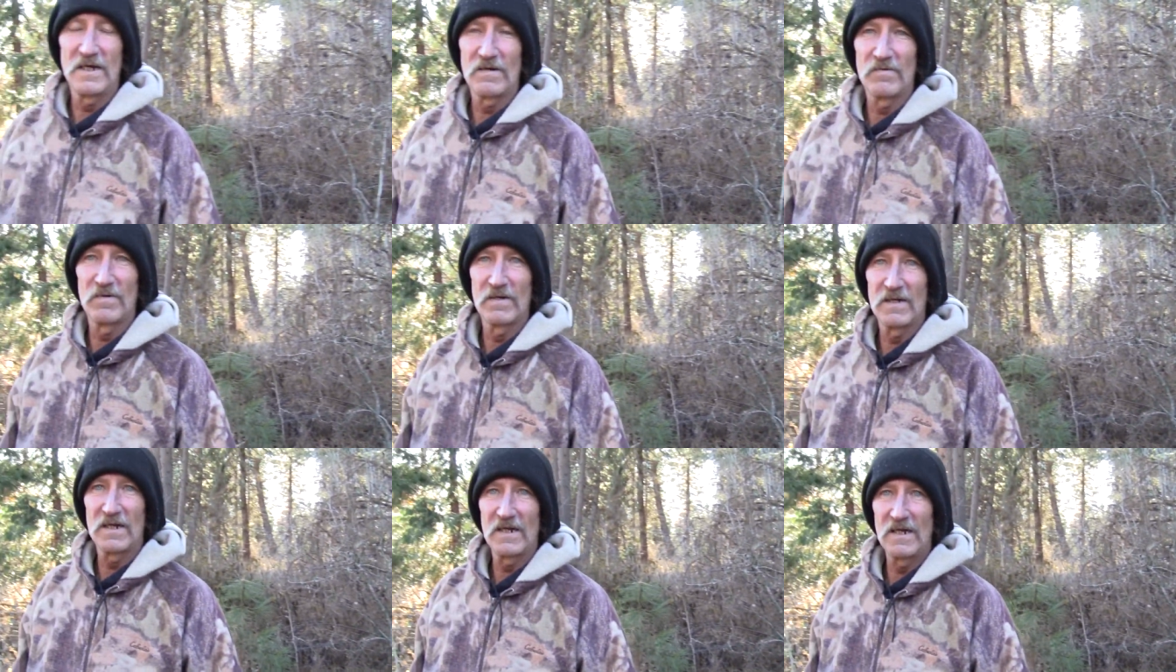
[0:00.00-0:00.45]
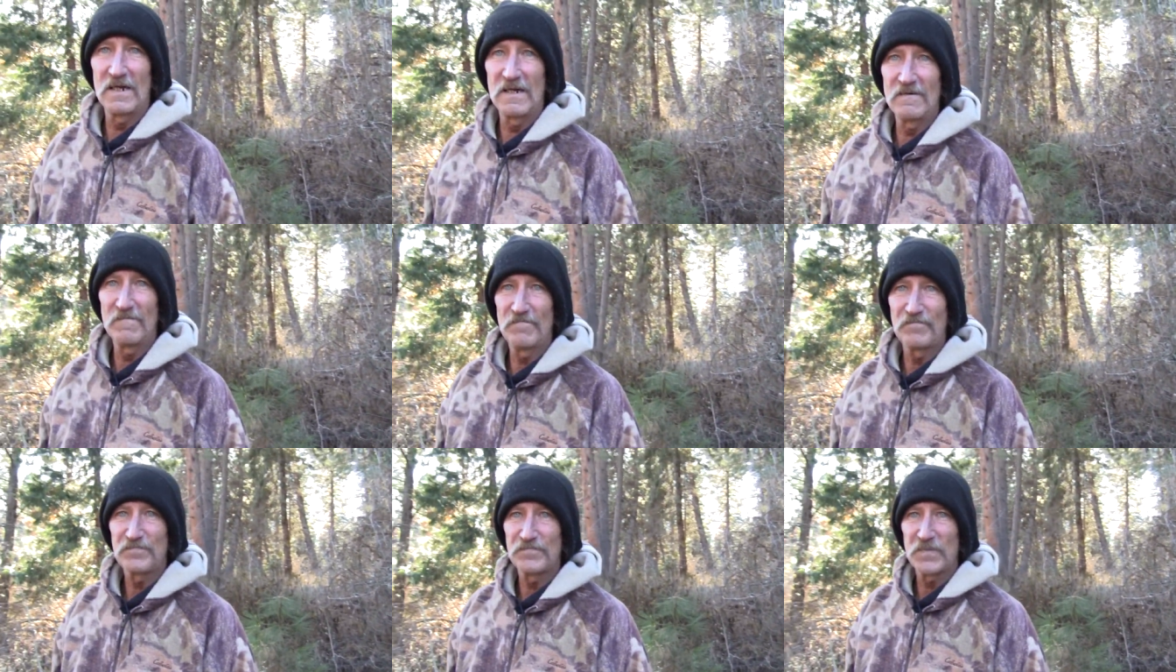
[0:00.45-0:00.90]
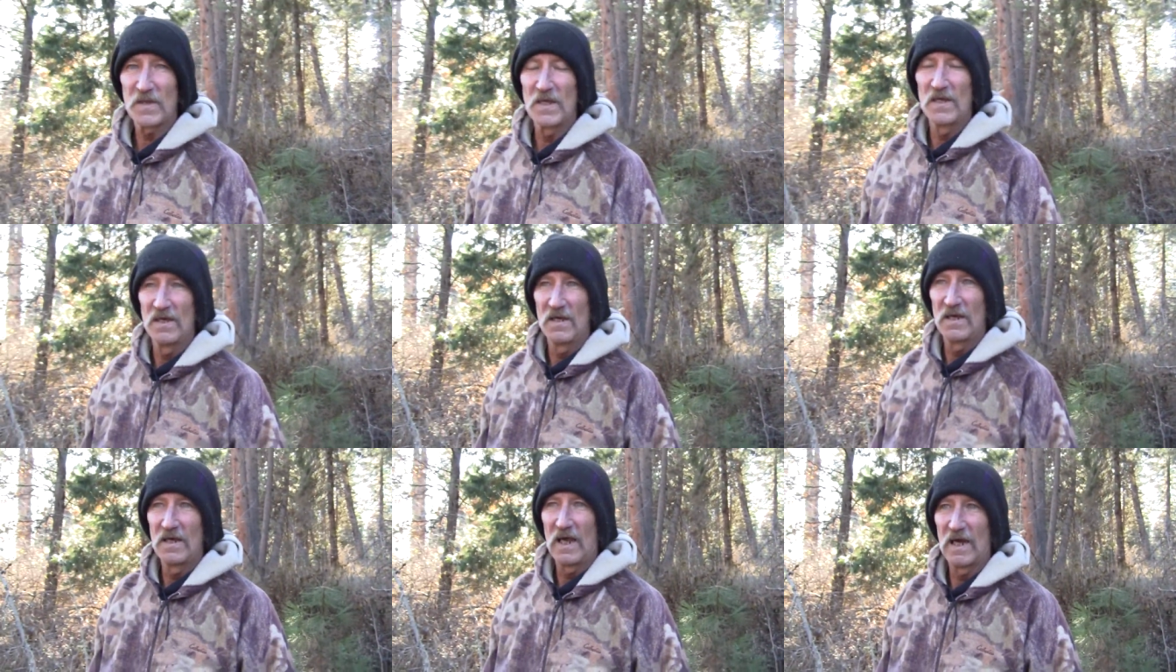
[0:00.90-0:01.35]
everything,
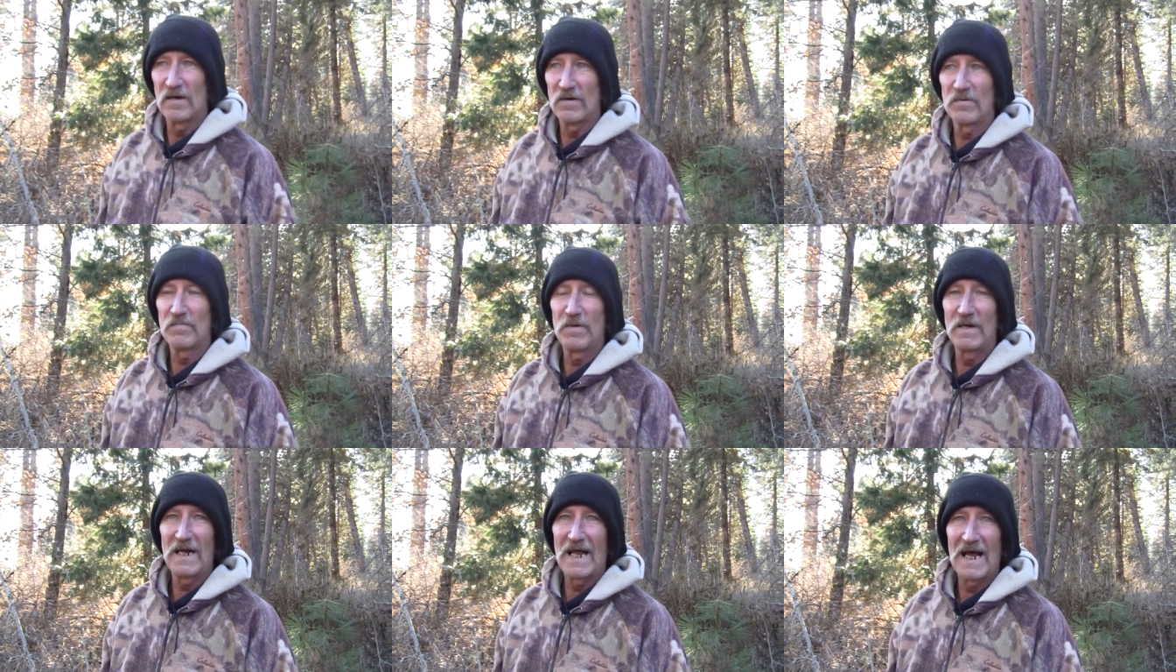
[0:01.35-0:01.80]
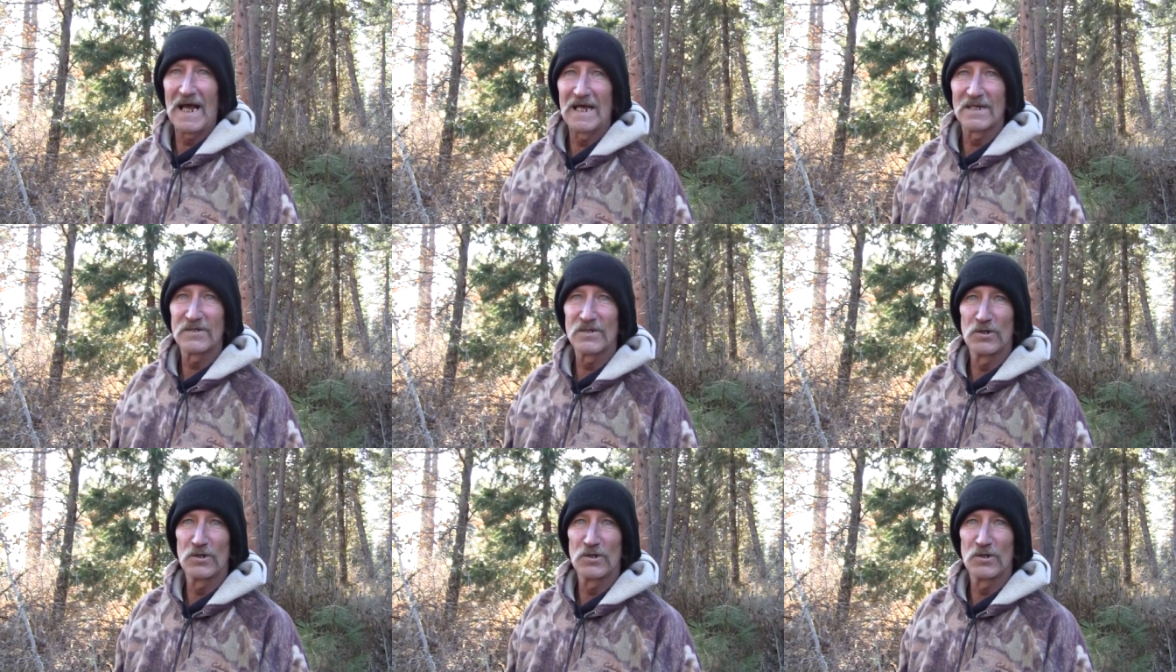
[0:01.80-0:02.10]
everybody has